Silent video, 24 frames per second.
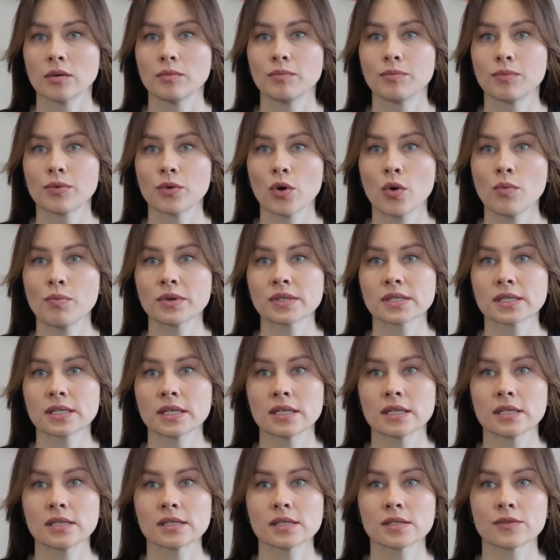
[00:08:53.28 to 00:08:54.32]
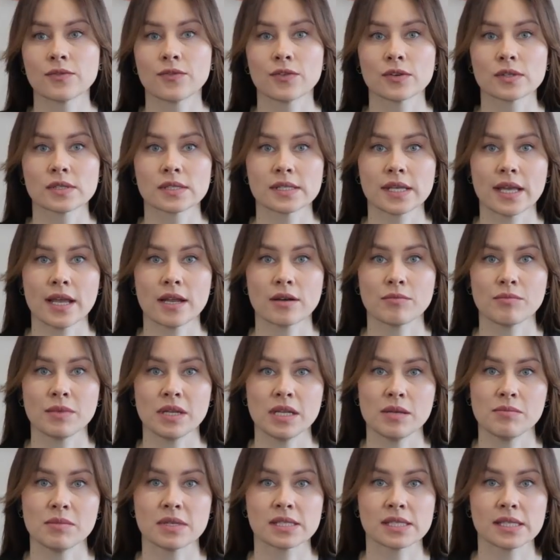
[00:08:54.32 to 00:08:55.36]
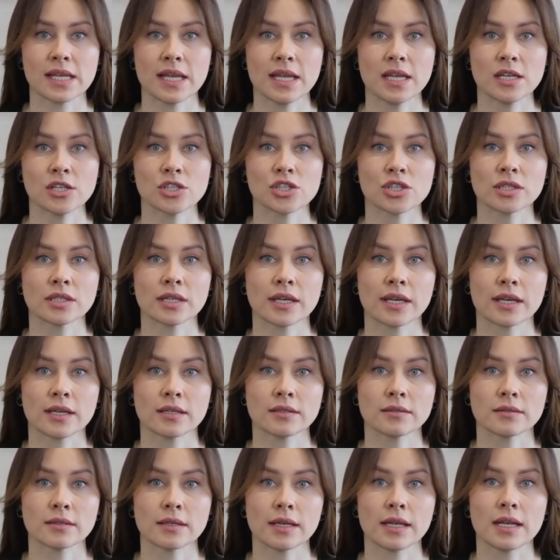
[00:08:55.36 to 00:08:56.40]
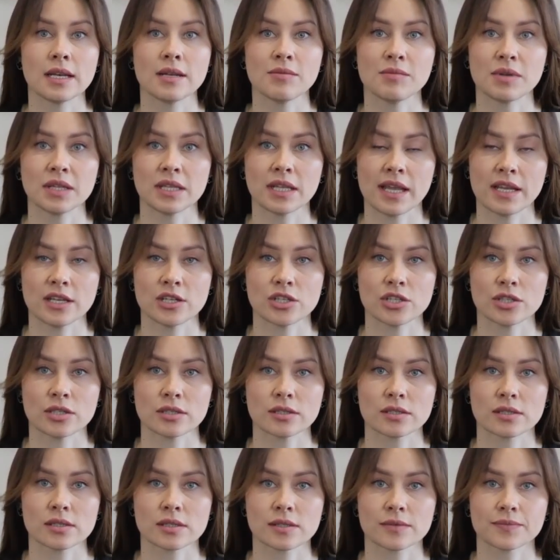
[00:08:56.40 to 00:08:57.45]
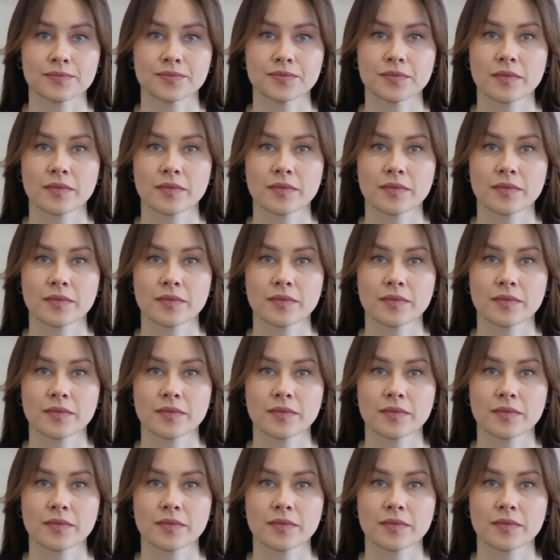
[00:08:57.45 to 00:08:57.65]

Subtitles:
proposals for their minimization and eliminations.